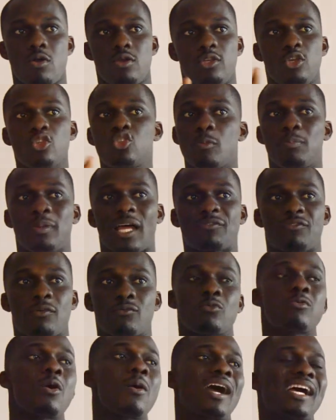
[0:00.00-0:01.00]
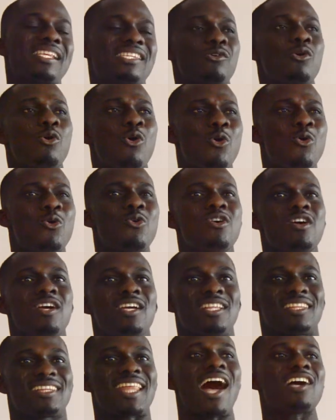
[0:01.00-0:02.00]
YouTube platform. Nobody can say,
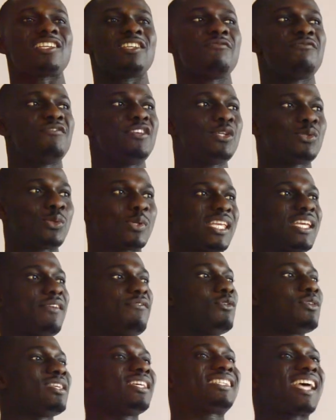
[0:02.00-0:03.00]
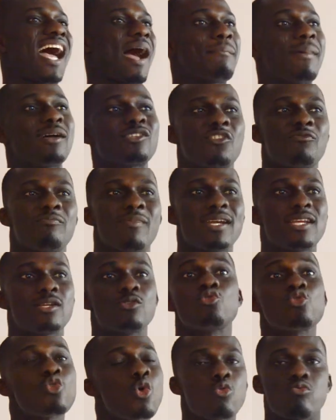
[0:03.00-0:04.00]
1,000 views will give you this amount of money.
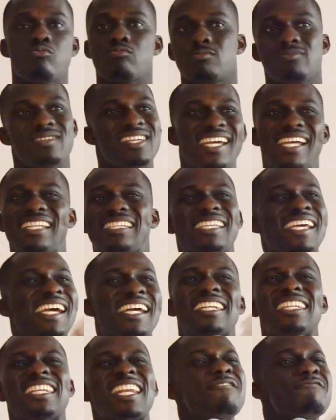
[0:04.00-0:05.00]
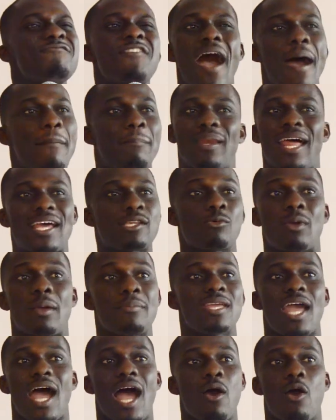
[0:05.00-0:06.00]
No, it never applies to the
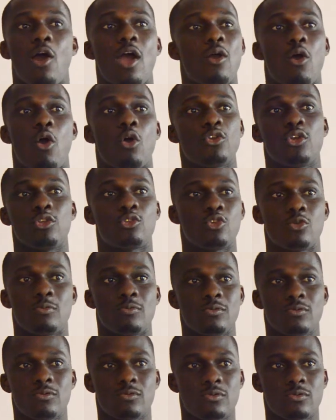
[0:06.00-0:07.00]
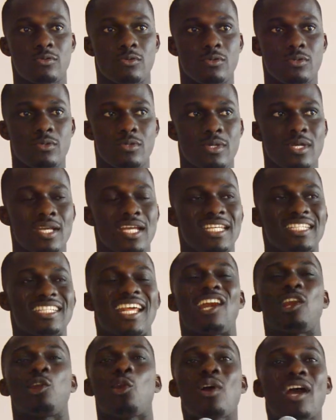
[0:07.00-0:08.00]
VR on YouTube.
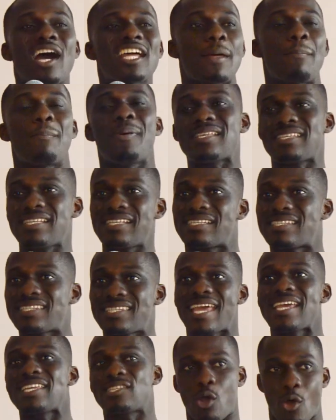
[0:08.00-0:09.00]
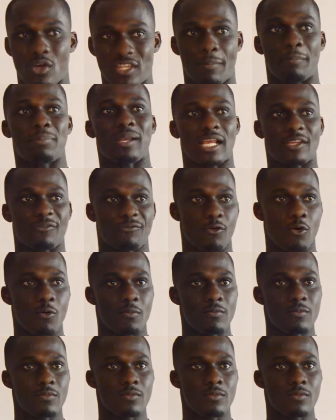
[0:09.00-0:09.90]
The longer the person stays on the platform